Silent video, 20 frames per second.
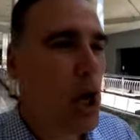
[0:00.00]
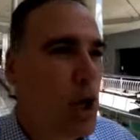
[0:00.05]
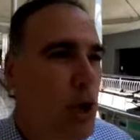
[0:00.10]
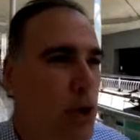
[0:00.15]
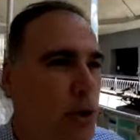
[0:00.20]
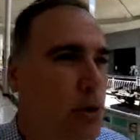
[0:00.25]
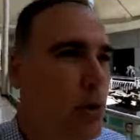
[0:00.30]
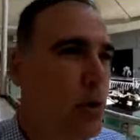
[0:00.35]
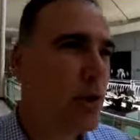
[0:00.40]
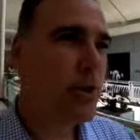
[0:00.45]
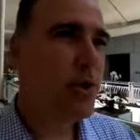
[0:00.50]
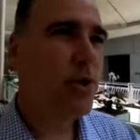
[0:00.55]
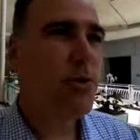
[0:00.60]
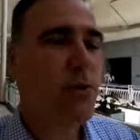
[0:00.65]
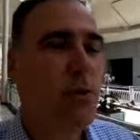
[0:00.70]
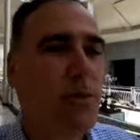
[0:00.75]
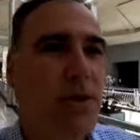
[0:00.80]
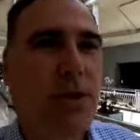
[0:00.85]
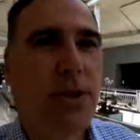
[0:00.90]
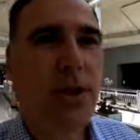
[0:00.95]

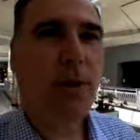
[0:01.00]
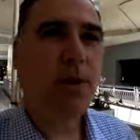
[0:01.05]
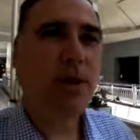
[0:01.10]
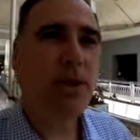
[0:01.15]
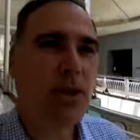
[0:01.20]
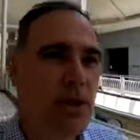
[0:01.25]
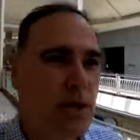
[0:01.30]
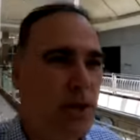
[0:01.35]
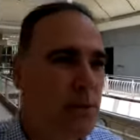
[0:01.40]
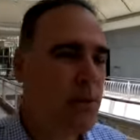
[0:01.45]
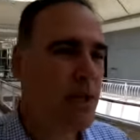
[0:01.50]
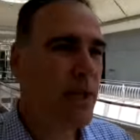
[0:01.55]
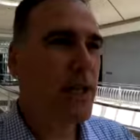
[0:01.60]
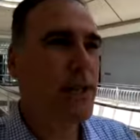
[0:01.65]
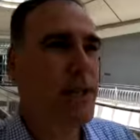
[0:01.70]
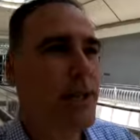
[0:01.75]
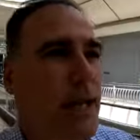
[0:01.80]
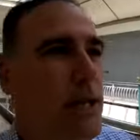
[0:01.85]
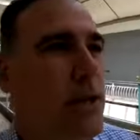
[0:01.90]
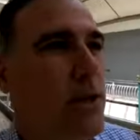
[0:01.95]
Nordstrom is always good
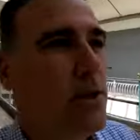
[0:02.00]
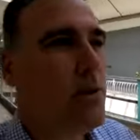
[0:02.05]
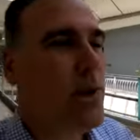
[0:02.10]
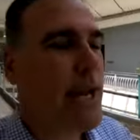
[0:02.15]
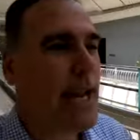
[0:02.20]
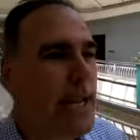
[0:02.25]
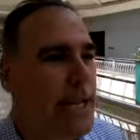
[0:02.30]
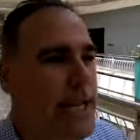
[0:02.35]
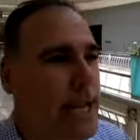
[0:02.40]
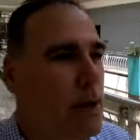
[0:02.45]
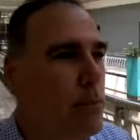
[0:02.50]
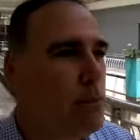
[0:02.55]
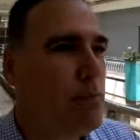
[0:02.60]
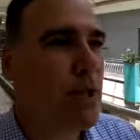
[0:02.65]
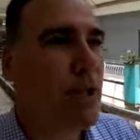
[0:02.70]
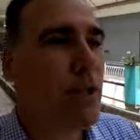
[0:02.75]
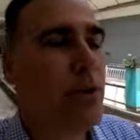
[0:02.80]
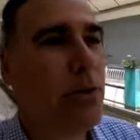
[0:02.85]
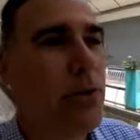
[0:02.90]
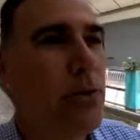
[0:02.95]
because they do hand out
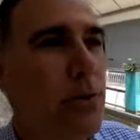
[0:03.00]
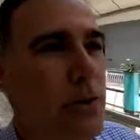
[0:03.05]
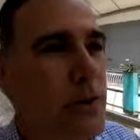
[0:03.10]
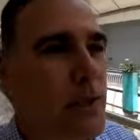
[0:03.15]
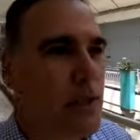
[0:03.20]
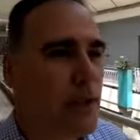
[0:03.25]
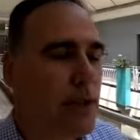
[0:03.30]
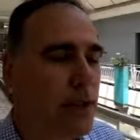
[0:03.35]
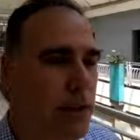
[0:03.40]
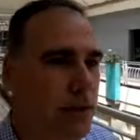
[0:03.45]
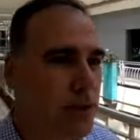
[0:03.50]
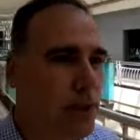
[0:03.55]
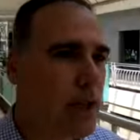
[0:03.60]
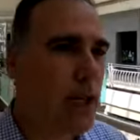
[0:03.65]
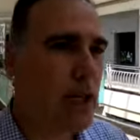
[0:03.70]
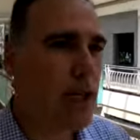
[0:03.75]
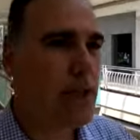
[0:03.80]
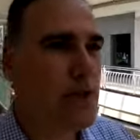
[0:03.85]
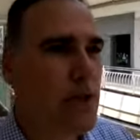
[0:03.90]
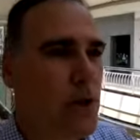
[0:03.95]
balloons to little kids.